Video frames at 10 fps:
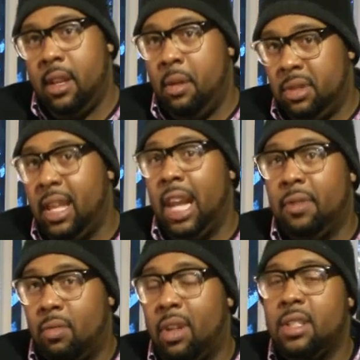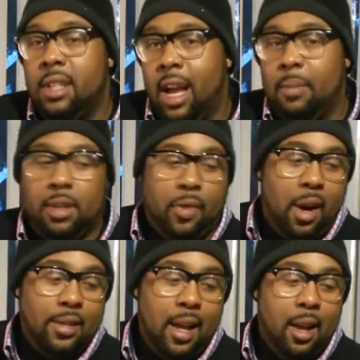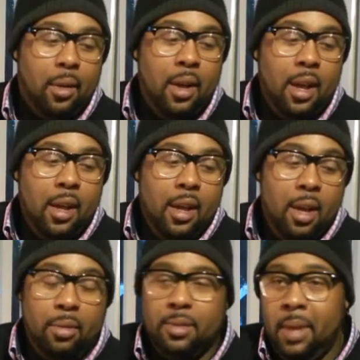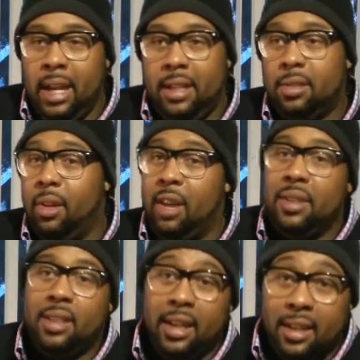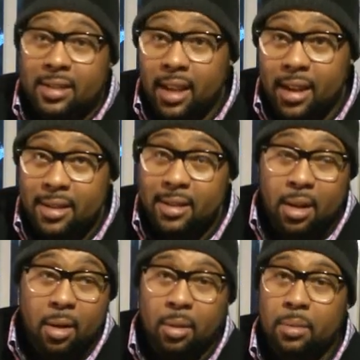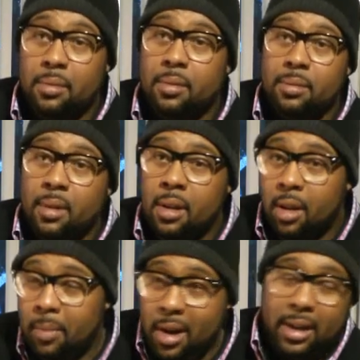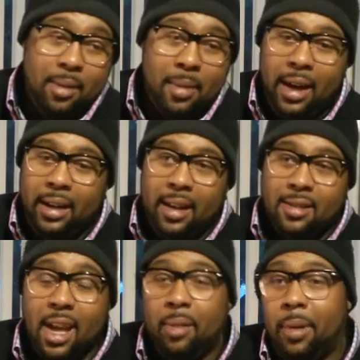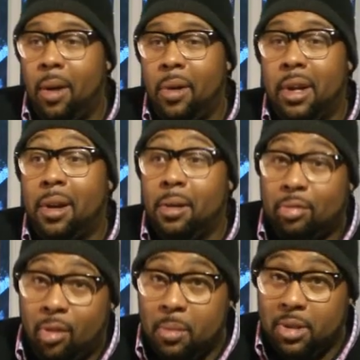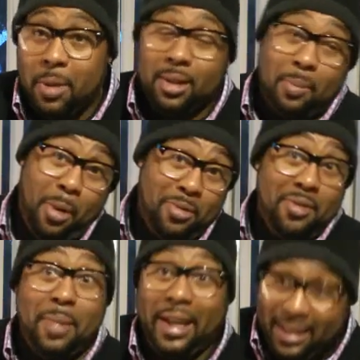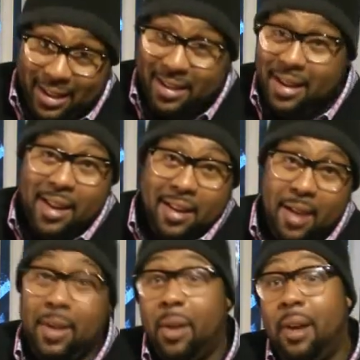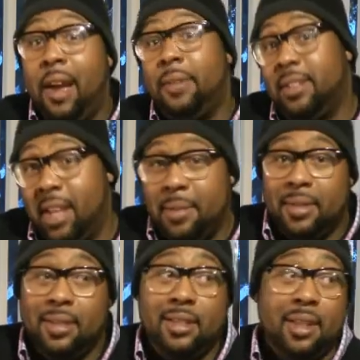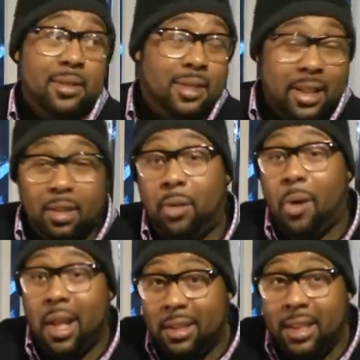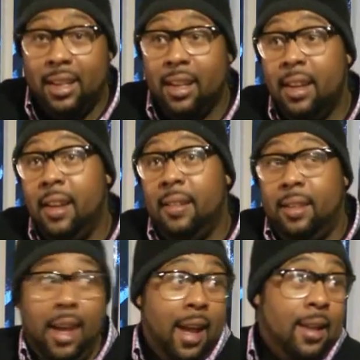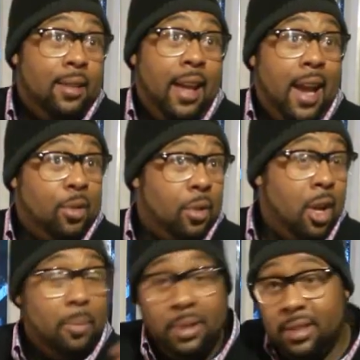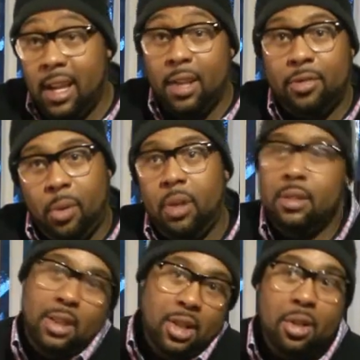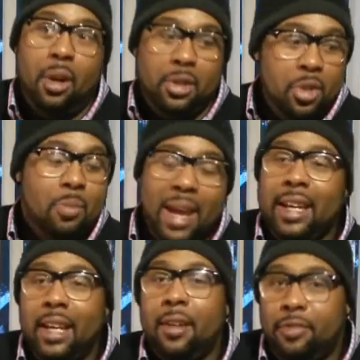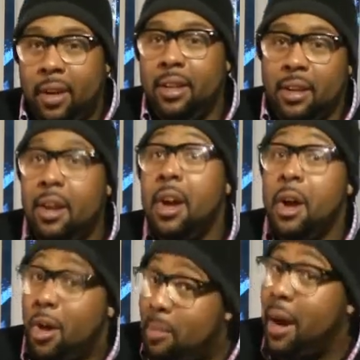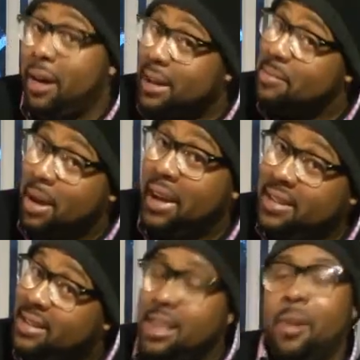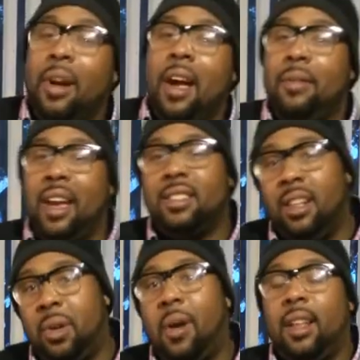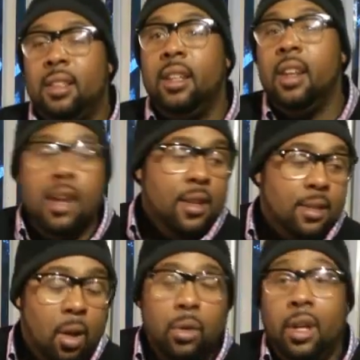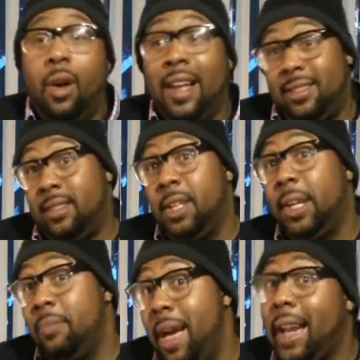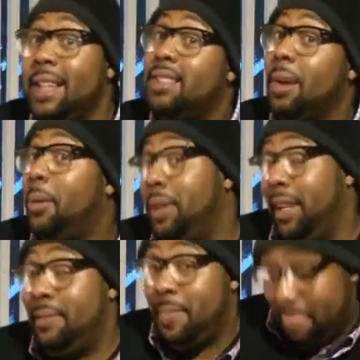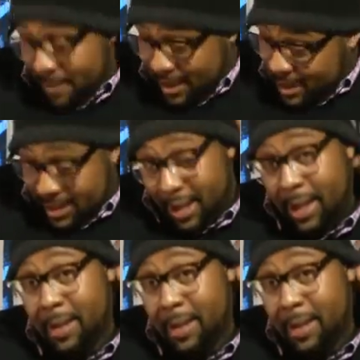it was kind of a rush job as far as how it was made. So everything that says, you know, American made, it's not about where it comes from, it's about the person making it. If they don't have the same, you know, standard of quality that the actual company stands for, then, you know, you may get a Fender American bass that don't have excellent quality. So, you know, I took it back and sold it, and